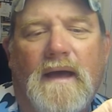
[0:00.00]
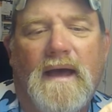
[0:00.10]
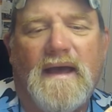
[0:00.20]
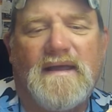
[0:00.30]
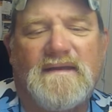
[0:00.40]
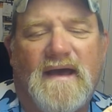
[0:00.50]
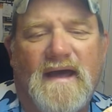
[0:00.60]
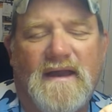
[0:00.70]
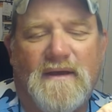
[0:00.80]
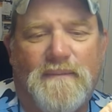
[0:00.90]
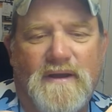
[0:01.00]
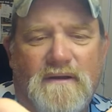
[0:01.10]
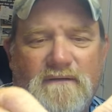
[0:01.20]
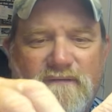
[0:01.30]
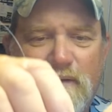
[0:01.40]
I could tie it up
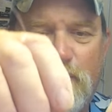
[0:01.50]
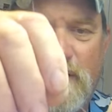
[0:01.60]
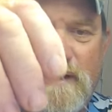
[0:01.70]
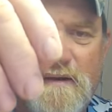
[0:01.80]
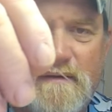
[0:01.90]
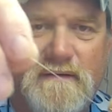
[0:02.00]
here if I wanted.